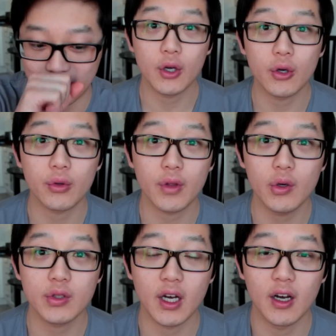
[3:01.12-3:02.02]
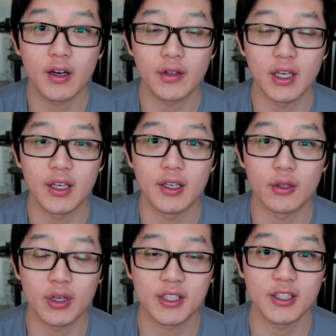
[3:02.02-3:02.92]
So those are the
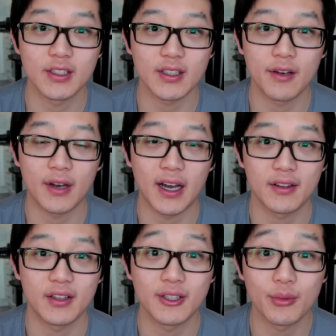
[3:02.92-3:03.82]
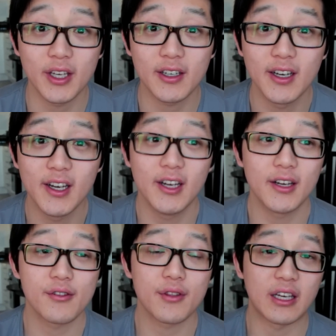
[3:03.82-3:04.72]
questions I've had this week.
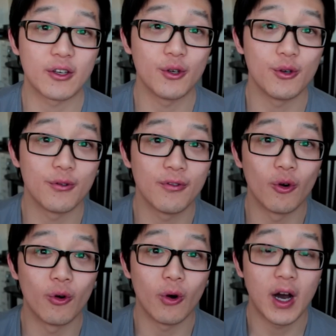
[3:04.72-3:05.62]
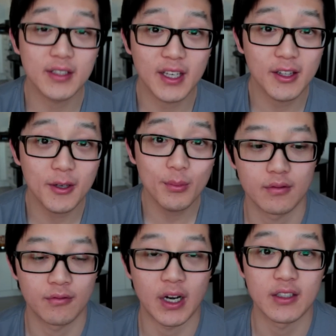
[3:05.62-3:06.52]
Thank you for asking them.
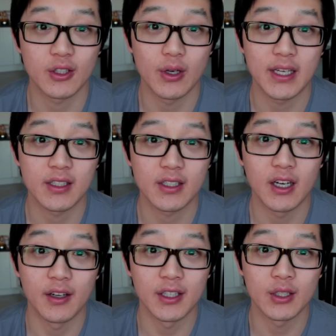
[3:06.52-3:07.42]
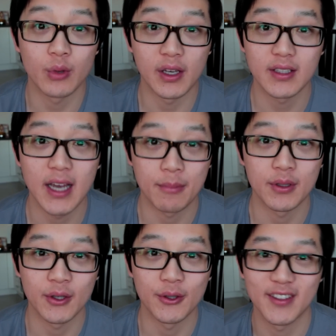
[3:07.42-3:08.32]
Right, so let's start this week's
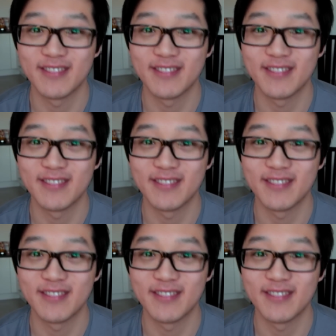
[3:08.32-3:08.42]
episode.